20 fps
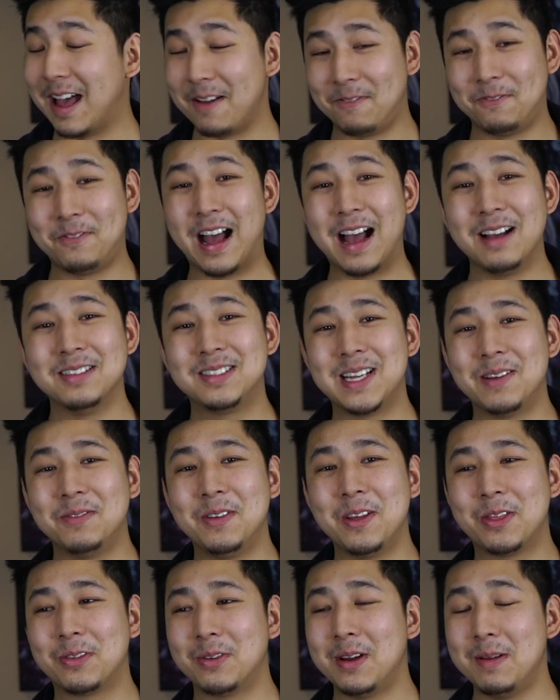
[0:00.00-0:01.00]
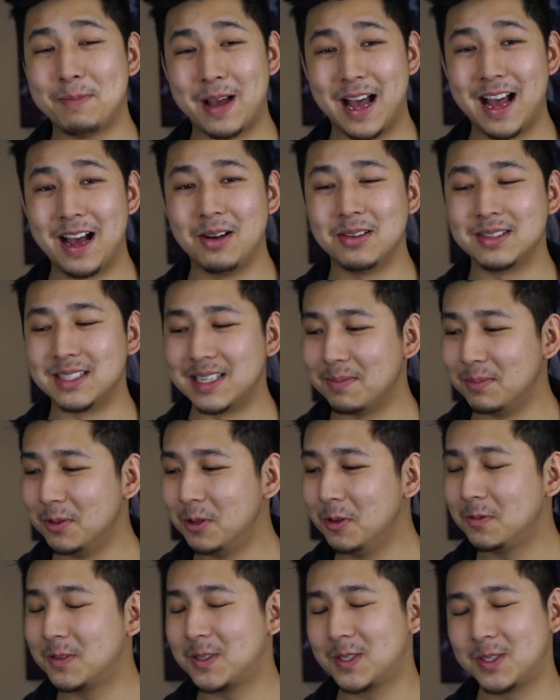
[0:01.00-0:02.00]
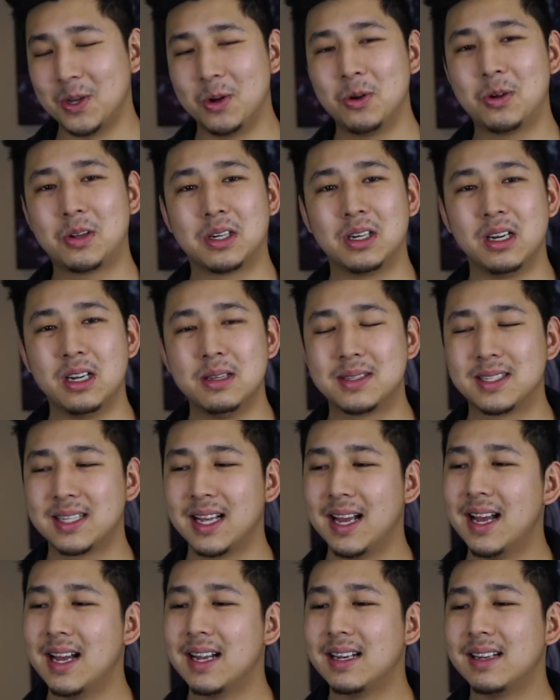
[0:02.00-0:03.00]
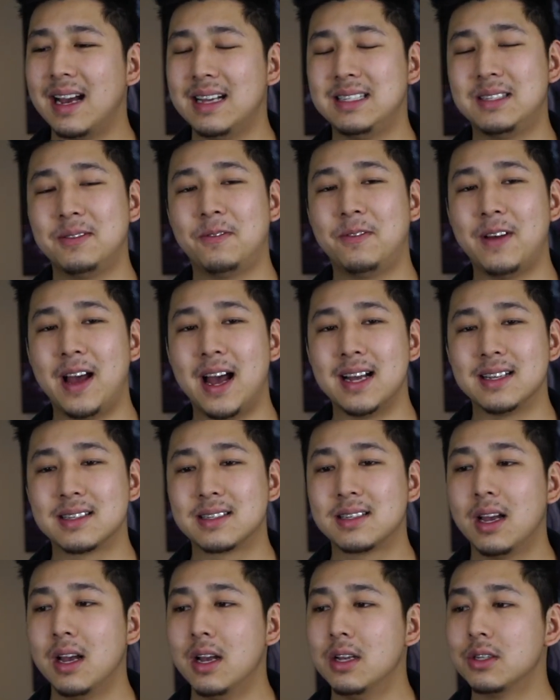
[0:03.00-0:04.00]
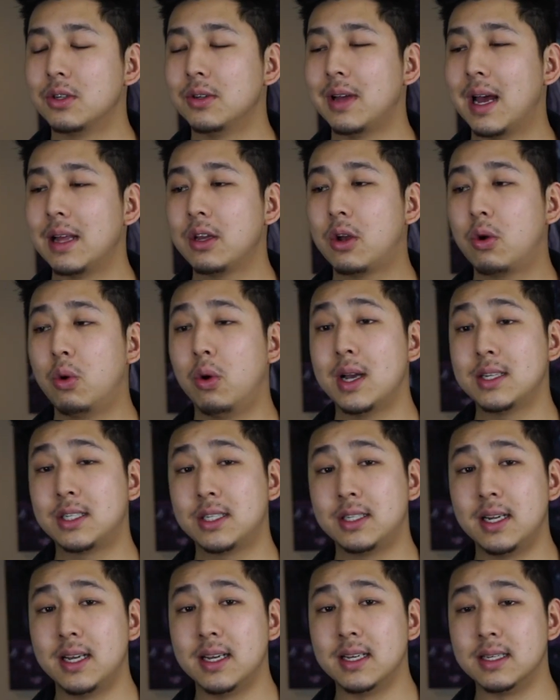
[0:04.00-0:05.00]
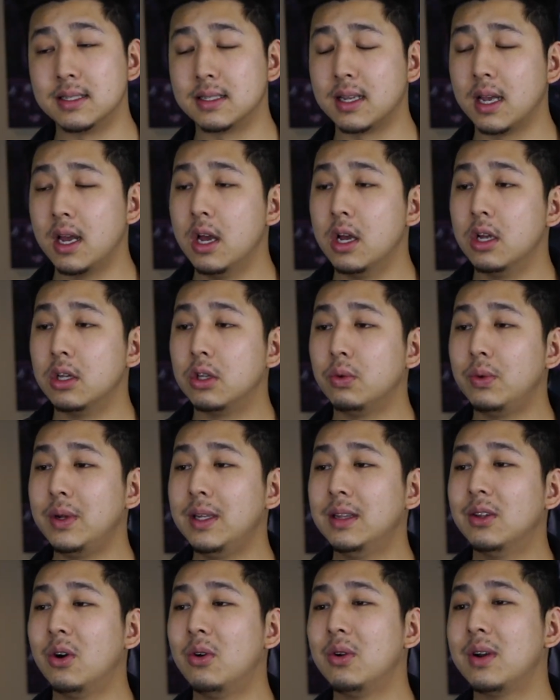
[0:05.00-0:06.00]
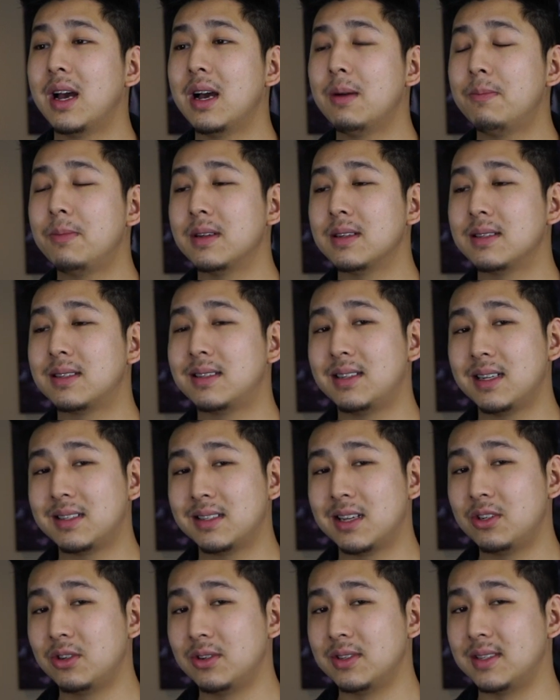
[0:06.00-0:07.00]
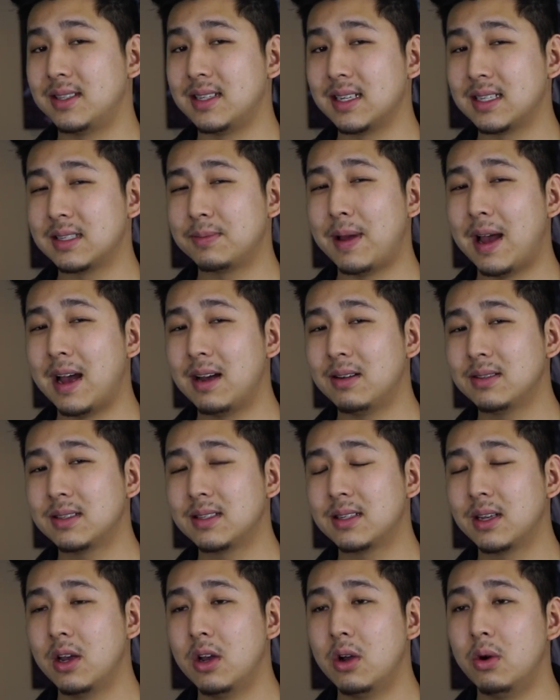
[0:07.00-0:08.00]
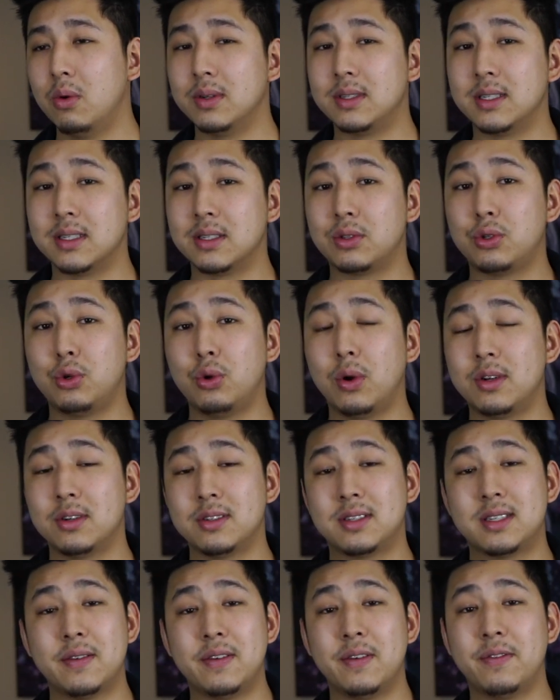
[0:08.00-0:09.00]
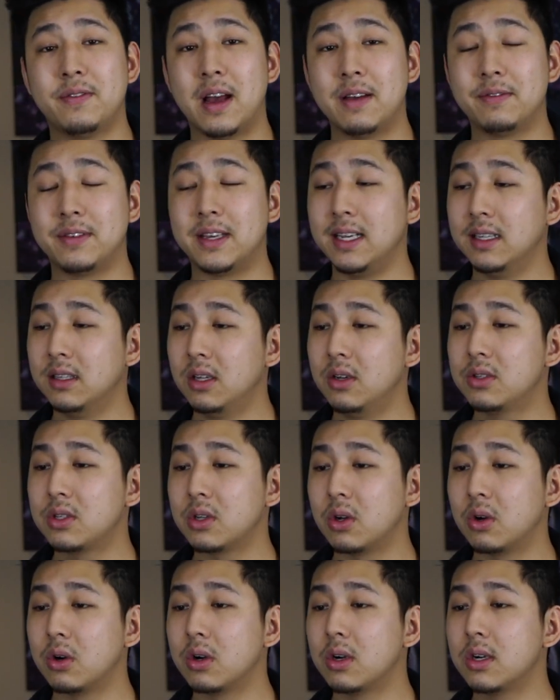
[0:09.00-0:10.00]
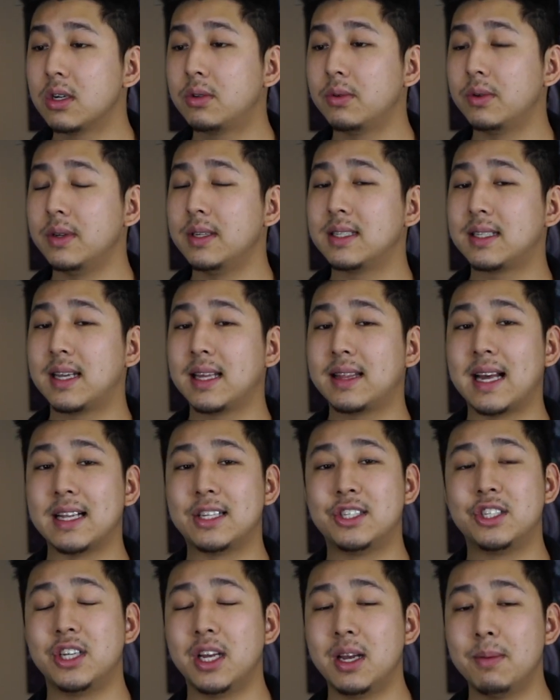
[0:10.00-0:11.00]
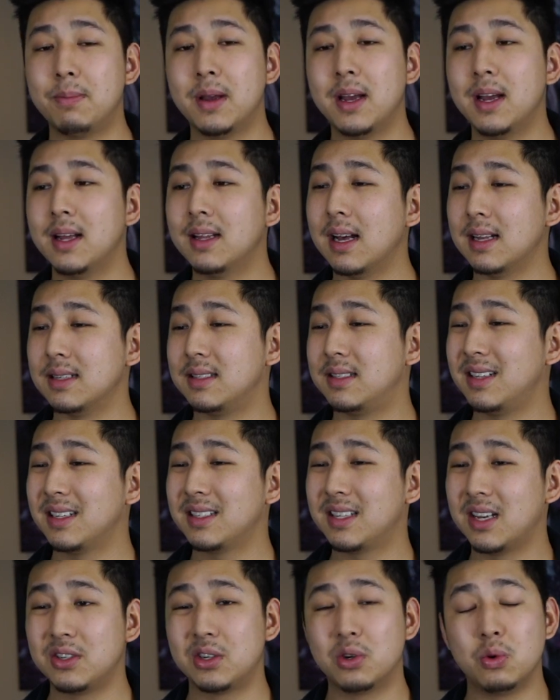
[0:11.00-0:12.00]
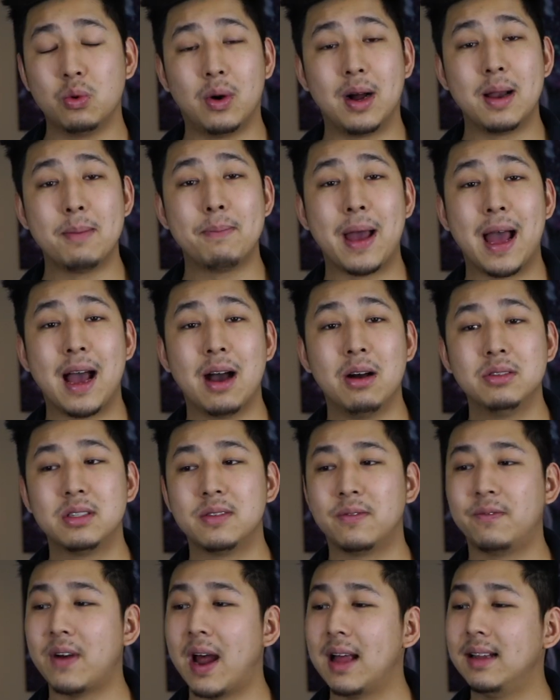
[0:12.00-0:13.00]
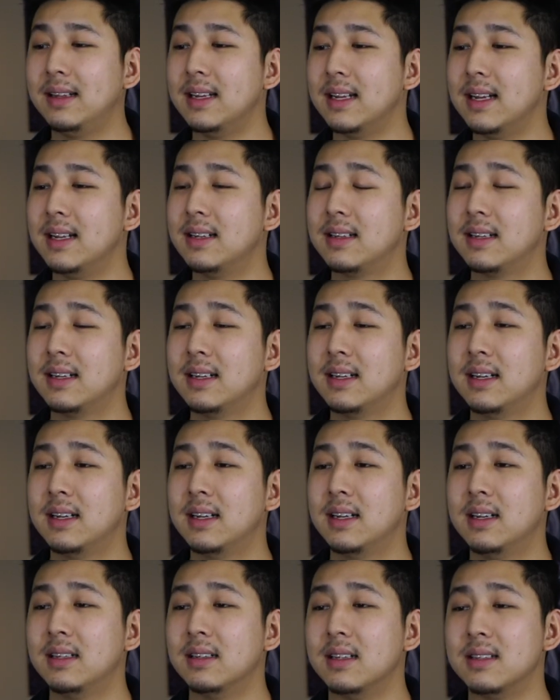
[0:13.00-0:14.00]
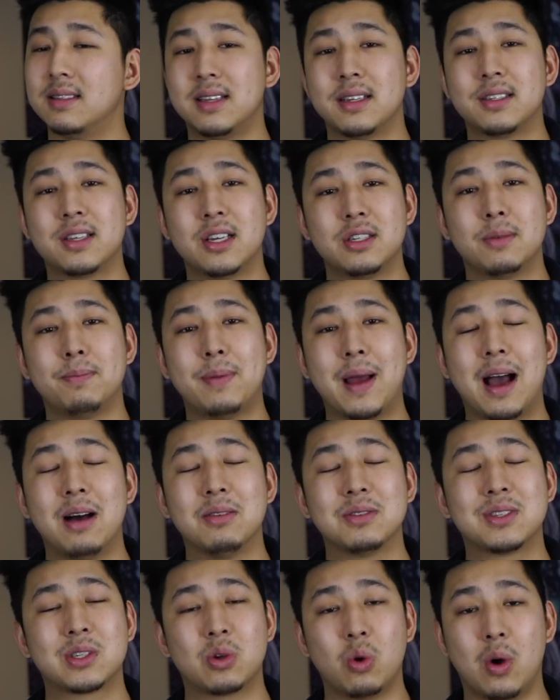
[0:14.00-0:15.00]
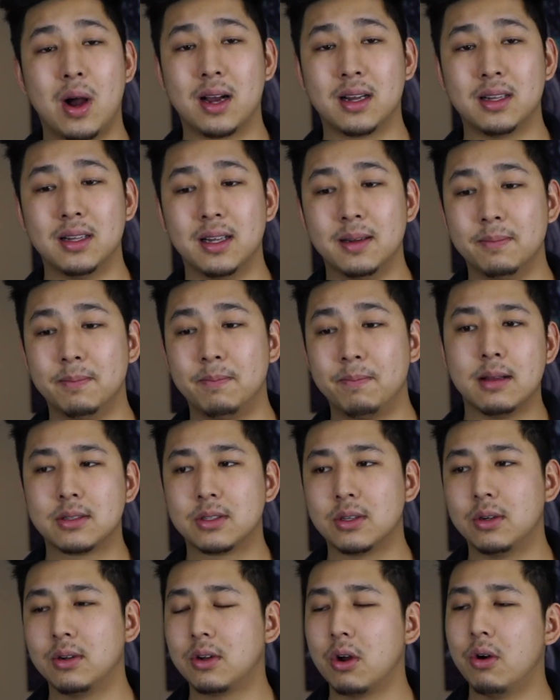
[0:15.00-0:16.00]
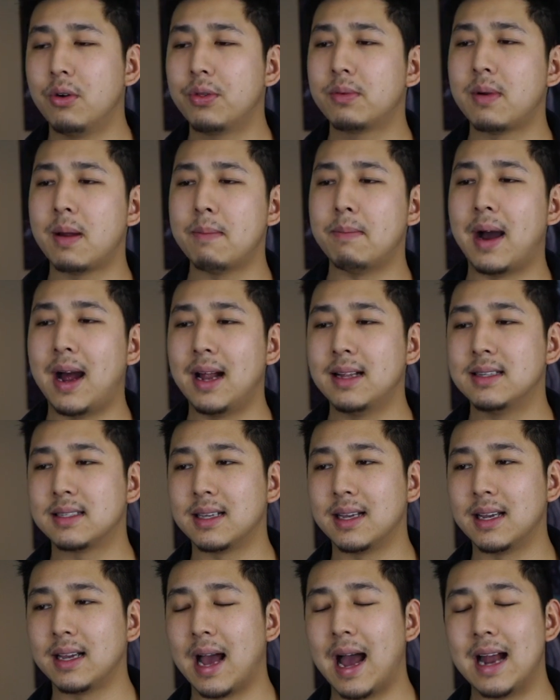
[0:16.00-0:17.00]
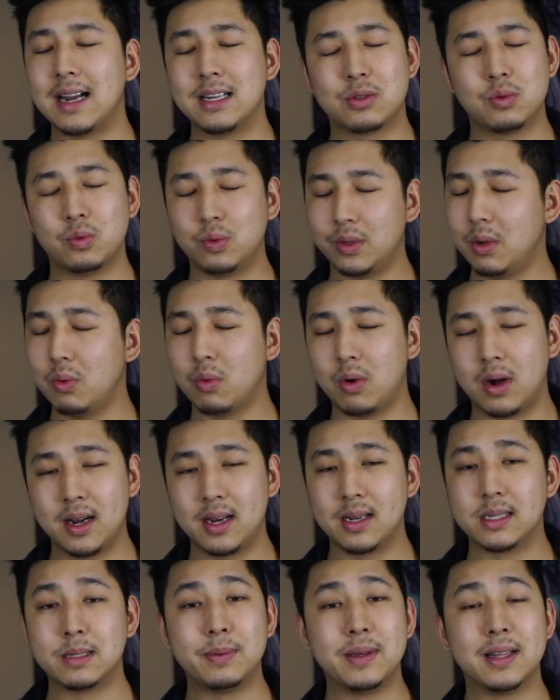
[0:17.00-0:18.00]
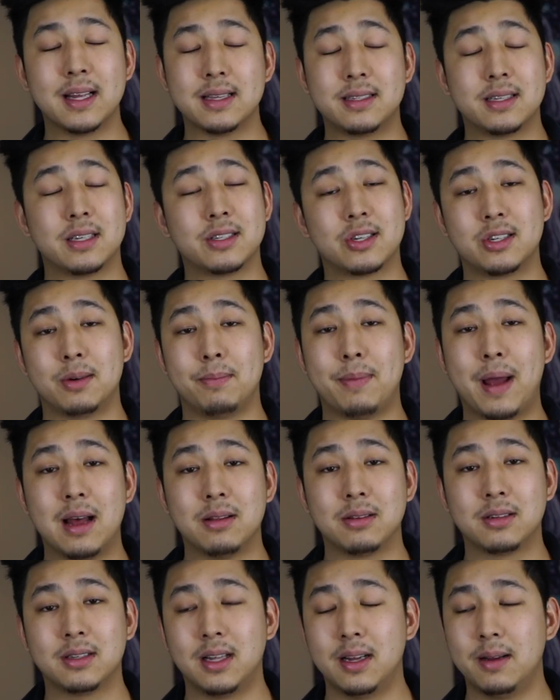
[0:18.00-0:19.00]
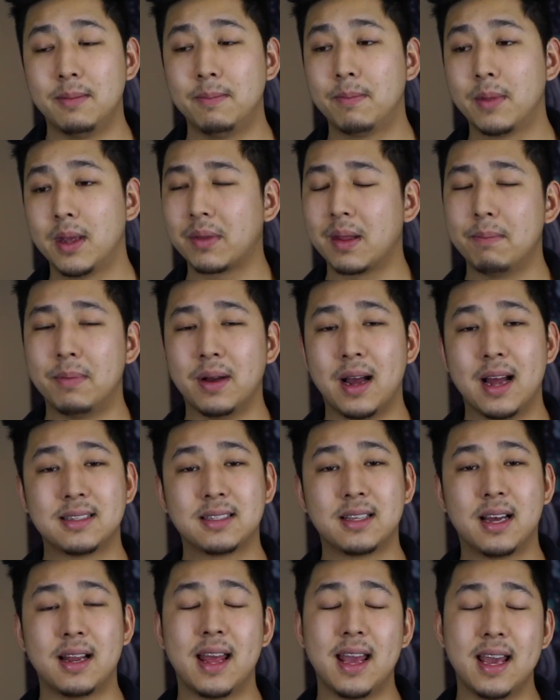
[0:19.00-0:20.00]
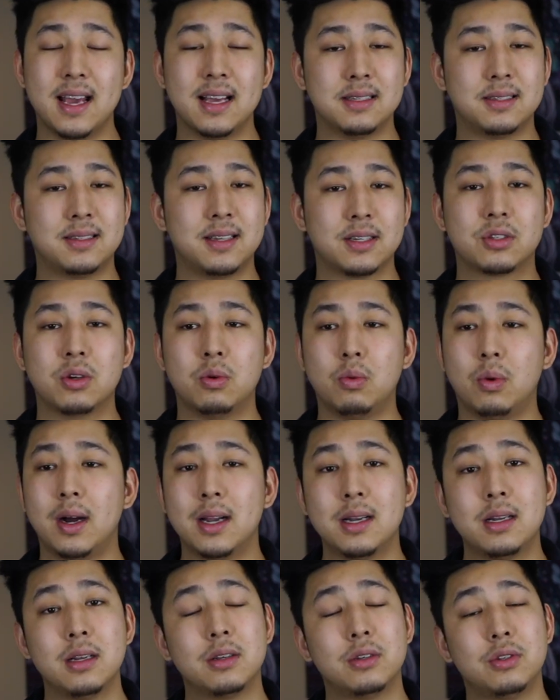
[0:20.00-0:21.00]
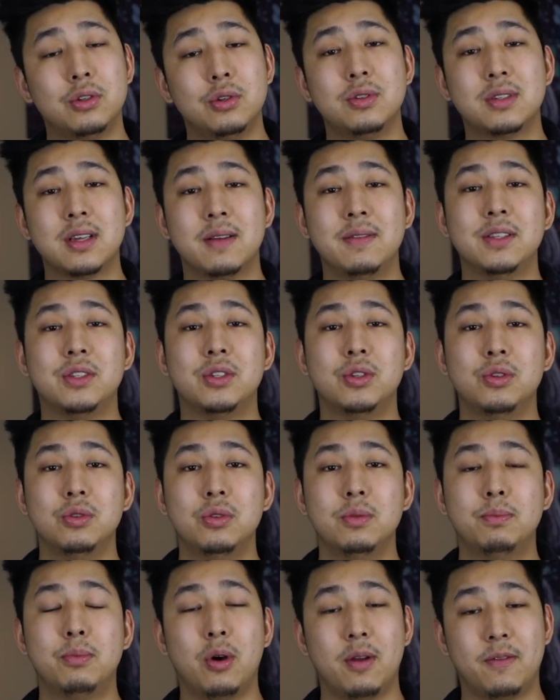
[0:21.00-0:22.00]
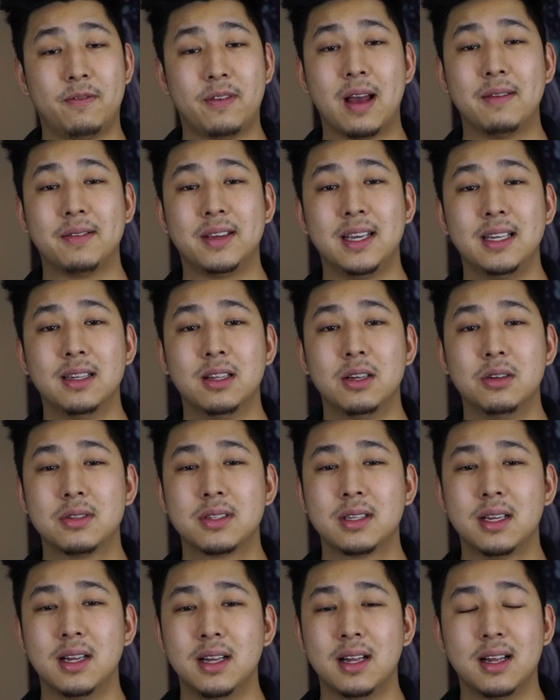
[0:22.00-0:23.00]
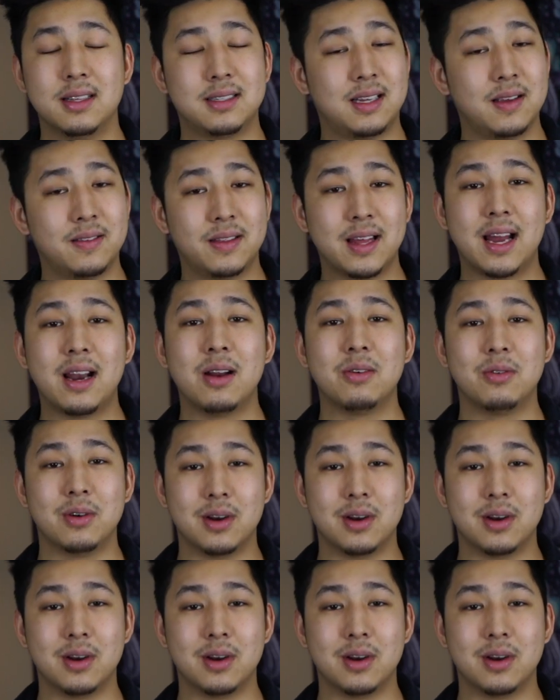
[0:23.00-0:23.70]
that 573 pounds, it moves so crisp, nice and fast. So now the question is, do we load up 606 pounds, which is 275 kilos, or do we just get that chip, that 601 pounds, finally hit the 600 pound squat club? So I'm going through my mind's like, I just really wanted to just be in that 600 pound club, but I just thought, hey, 601, 272.5 kilos, let's give that a